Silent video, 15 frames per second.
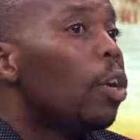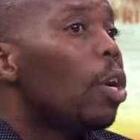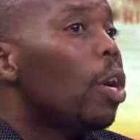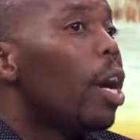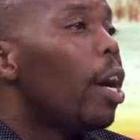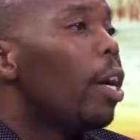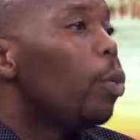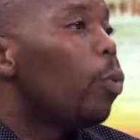
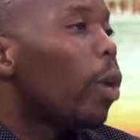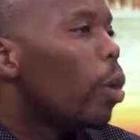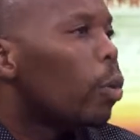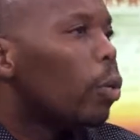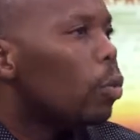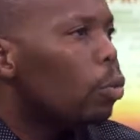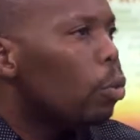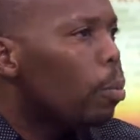to a
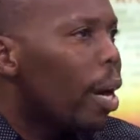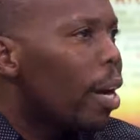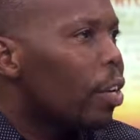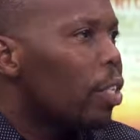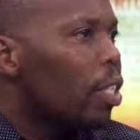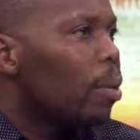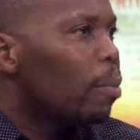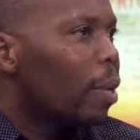
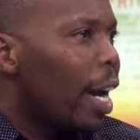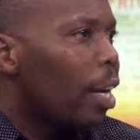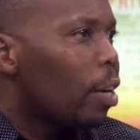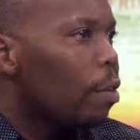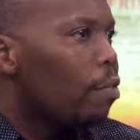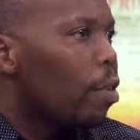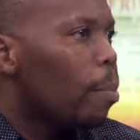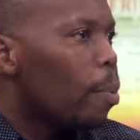consumerism kind
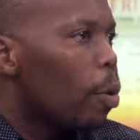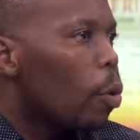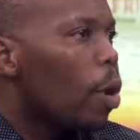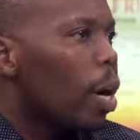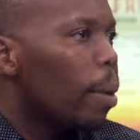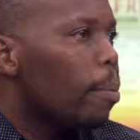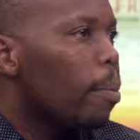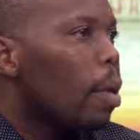of a
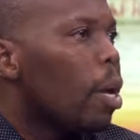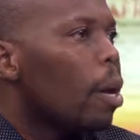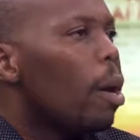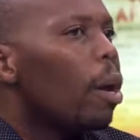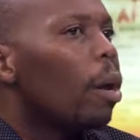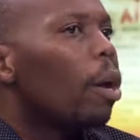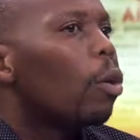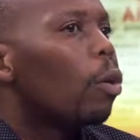program,
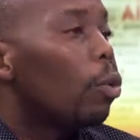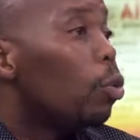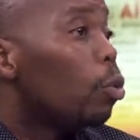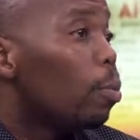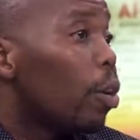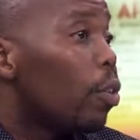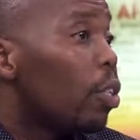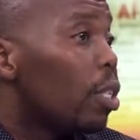
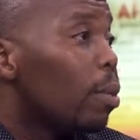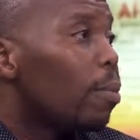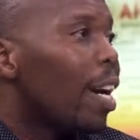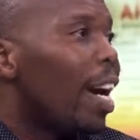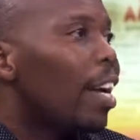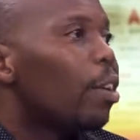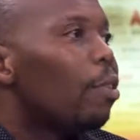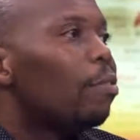consumerism kind of